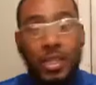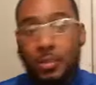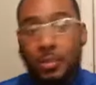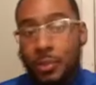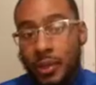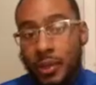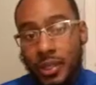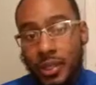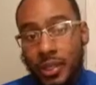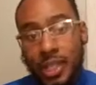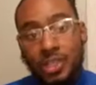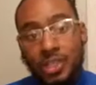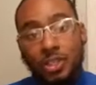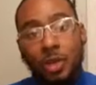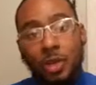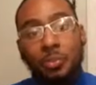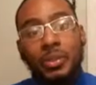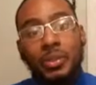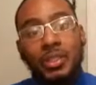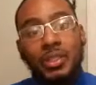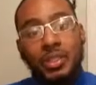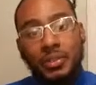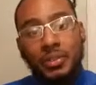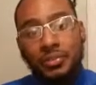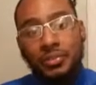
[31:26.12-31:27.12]
repair, that's going to be
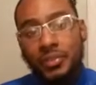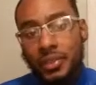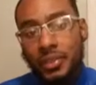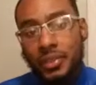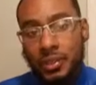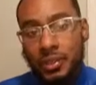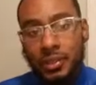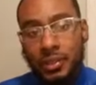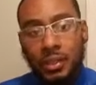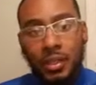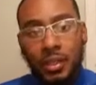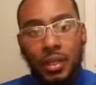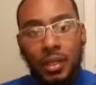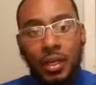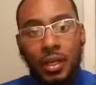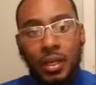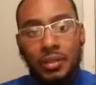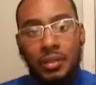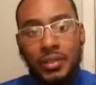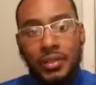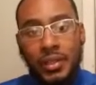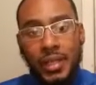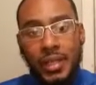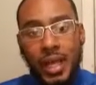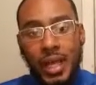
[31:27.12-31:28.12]
different
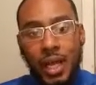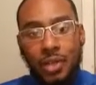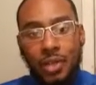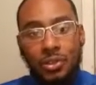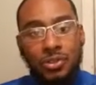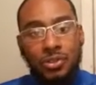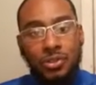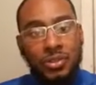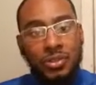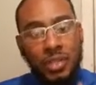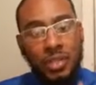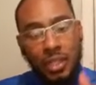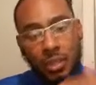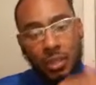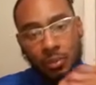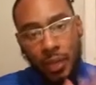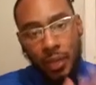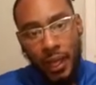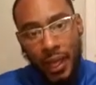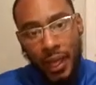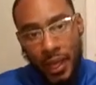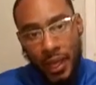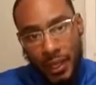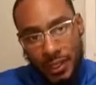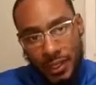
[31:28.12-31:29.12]
than how you set up the
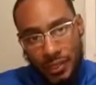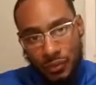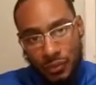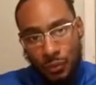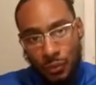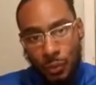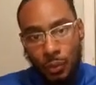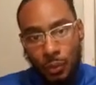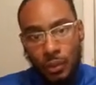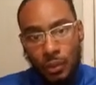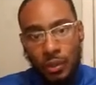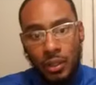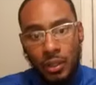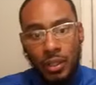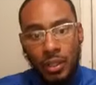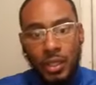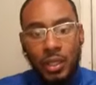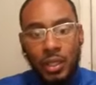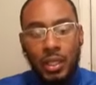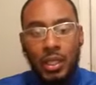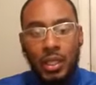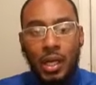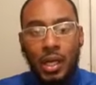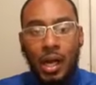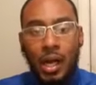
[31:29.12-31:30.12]
ads for
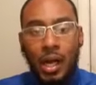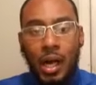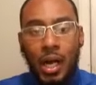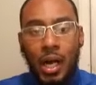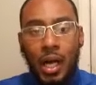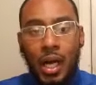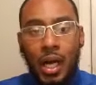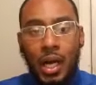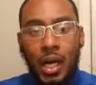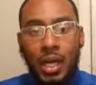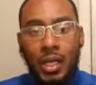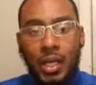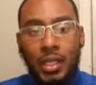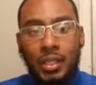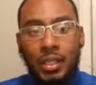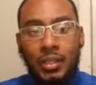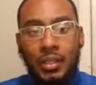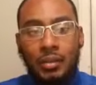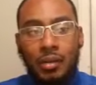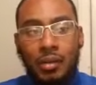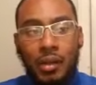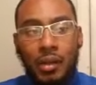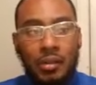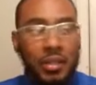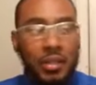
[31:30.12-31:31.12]
uh,
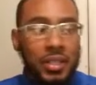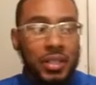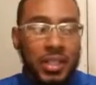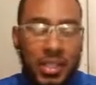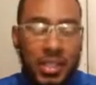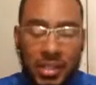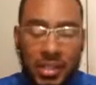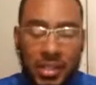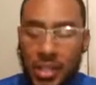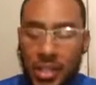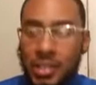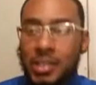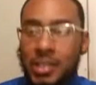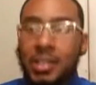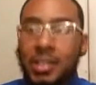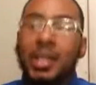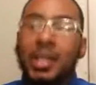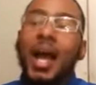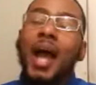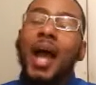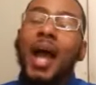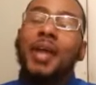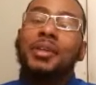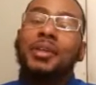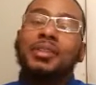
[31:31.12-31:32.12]
the listings, and then
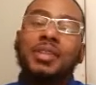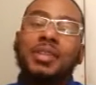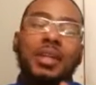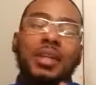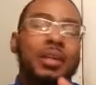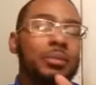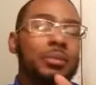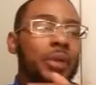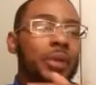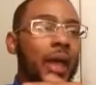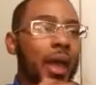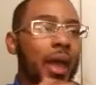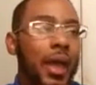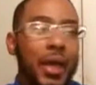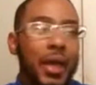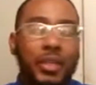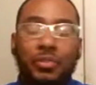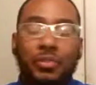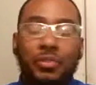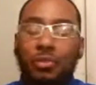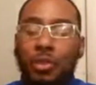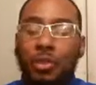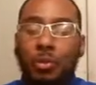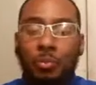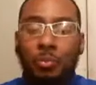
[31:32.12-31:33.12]
how you set up the ads
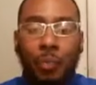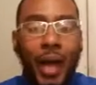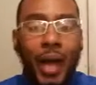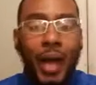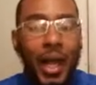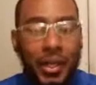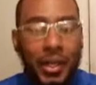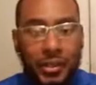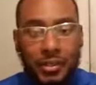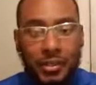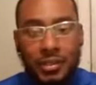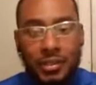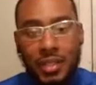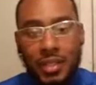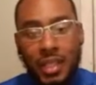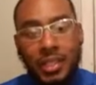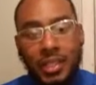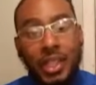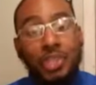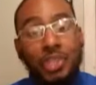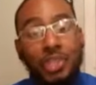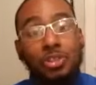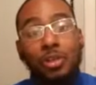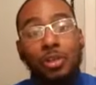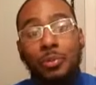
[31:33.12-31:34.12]
for the buyers. Like
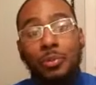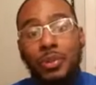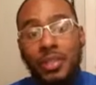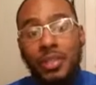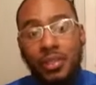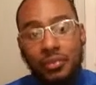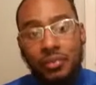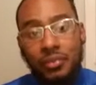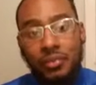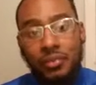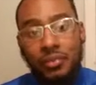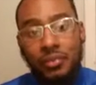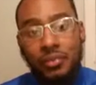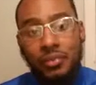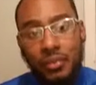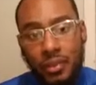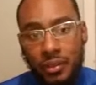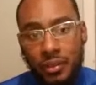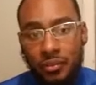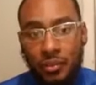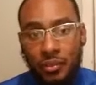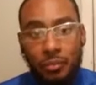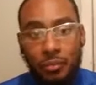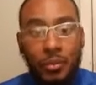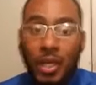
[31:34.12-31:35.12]
that's going to be different
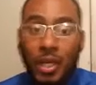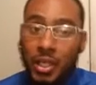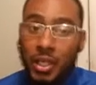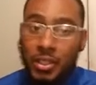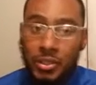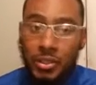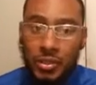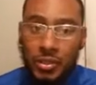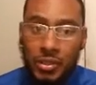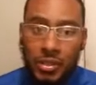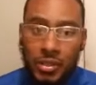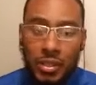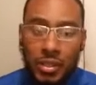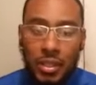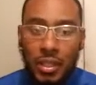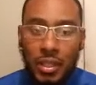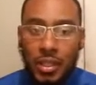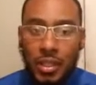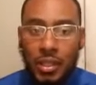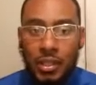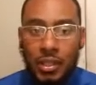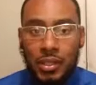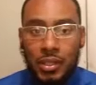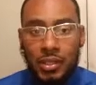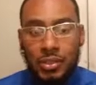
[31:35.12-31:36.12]
from the others.
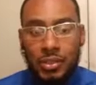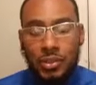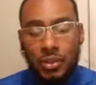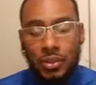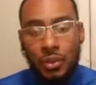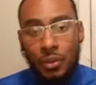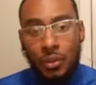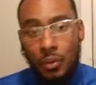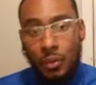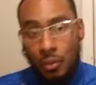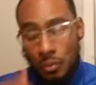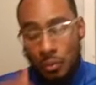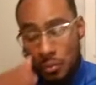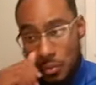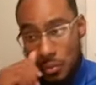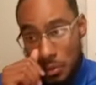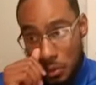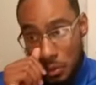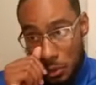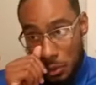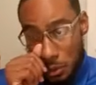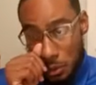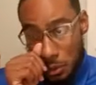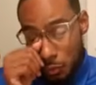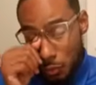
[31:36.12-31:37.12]
So
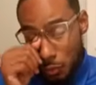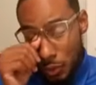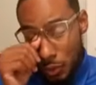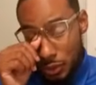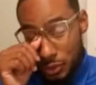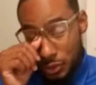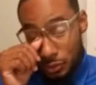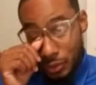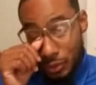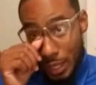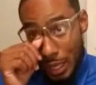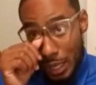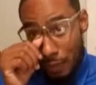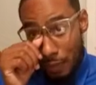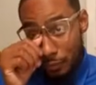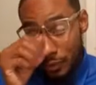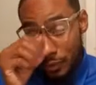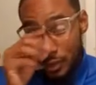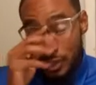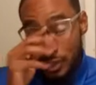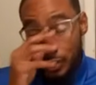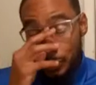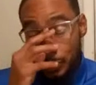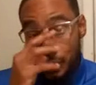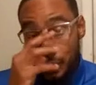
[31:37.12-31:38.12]
you want to have it
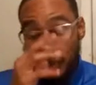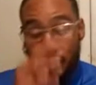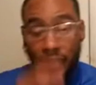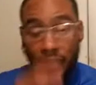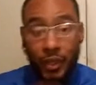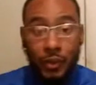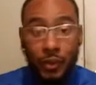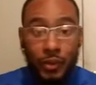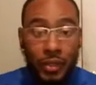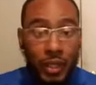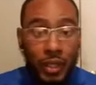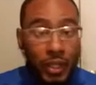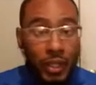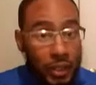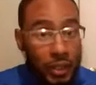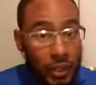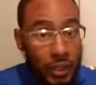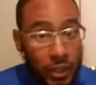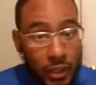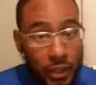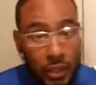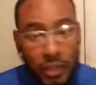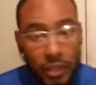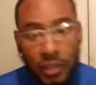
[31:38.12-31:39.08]
to be very clear